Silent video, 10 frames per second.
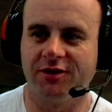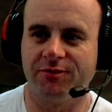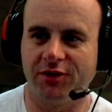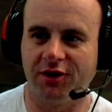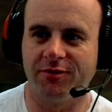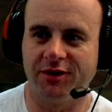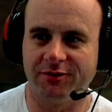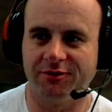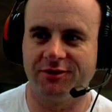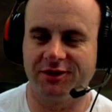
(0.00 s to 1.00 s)
bare
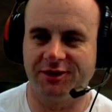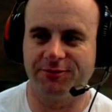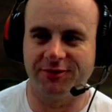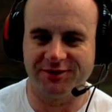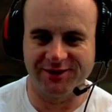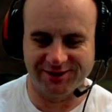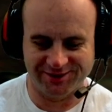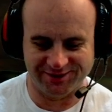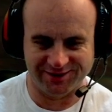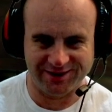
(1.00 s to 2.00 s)
minimum to keep her
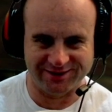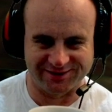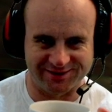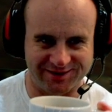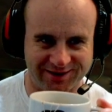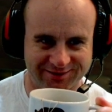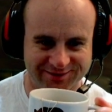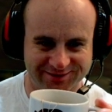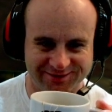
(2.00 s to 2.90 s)
attention. Nice, Skyless.